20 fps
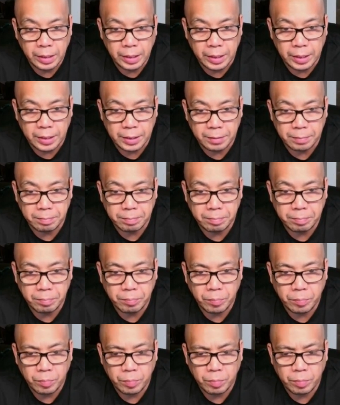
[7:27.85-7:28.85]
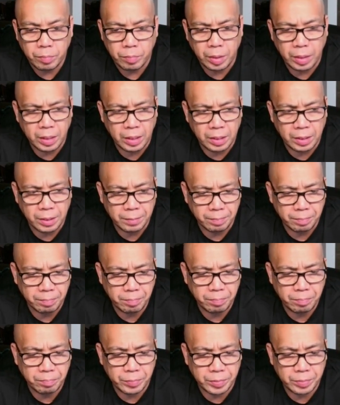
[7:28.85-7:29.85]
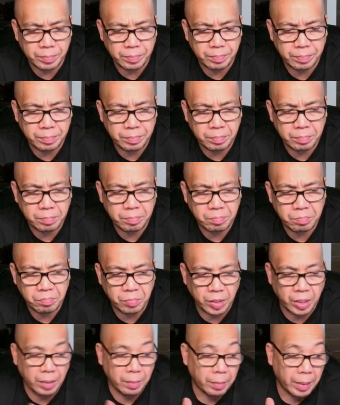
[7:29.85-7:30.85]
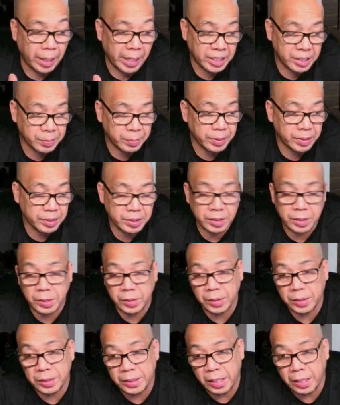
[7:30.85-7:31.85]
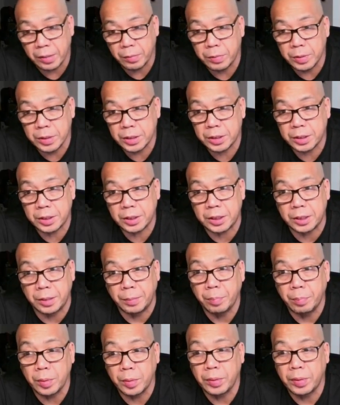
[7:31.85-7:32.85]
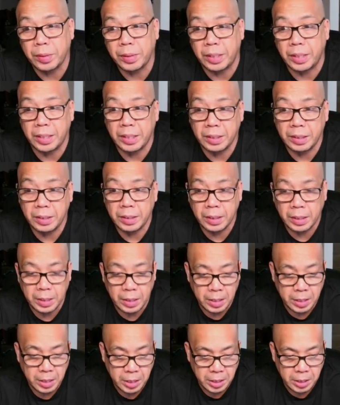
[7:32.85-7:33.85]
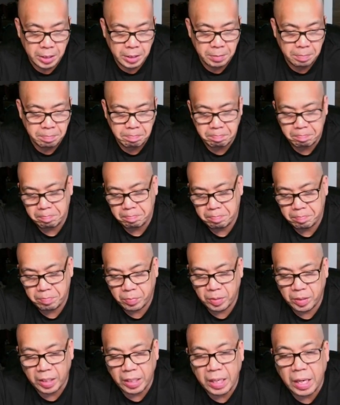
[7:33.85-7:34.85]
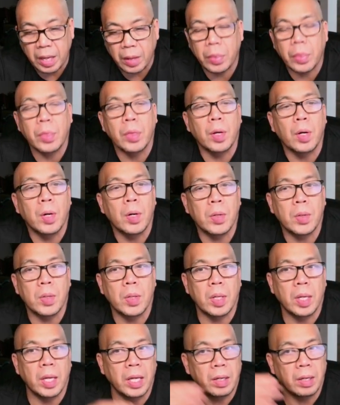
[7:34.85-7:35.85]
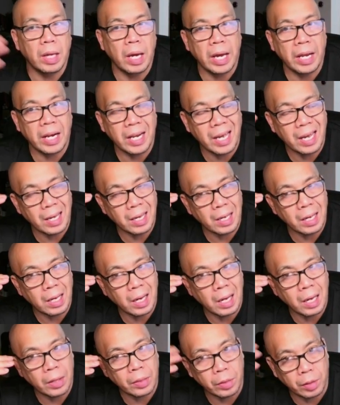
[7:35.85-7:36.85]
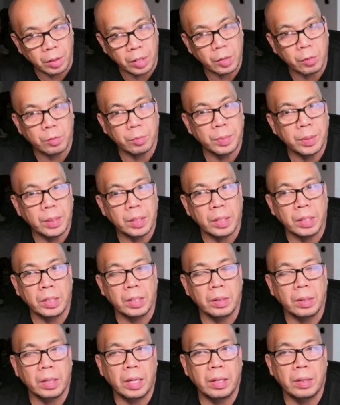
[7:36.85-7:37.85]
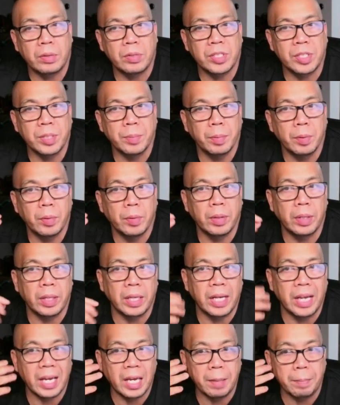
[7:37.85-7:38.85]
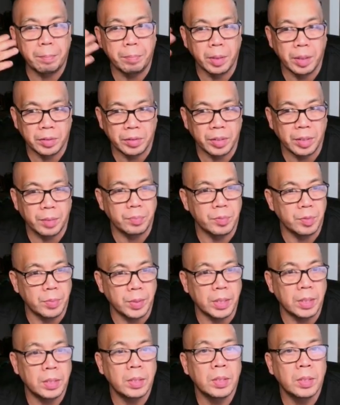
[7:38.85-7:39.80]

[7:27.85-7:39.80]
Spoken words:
But in my experience, it turns out it was simpler than I thought, and I thought it would be, and simpler than I had built it up to be,